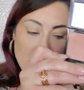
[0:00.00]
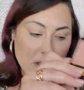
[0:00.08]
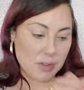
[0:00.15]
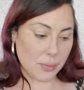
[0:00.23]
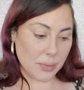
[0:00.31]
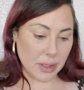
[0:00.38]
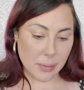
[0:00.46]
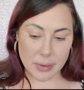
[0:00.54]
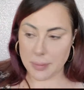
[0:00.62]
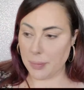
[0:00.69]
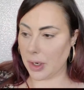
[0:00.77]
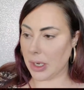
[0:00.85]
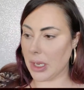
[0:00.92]
It's really
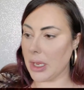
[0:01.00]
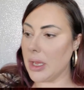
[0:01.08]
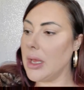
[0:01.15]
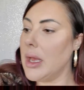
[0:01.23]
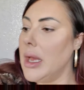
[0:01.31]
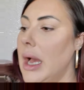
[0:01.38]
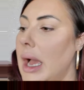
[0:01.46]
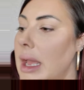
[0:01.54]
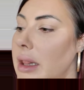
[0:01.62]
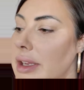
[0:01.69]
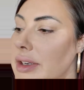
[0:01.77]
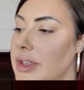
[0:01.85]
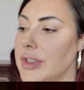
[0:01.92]
pretty. I
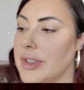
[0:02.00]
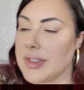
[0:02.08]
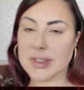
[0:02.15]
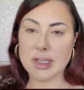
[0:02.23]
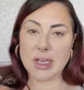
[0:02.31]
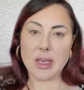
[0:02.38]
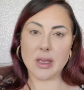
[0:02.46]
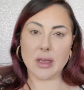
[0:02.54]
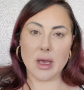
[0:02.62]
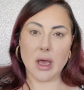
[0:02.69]
like to just take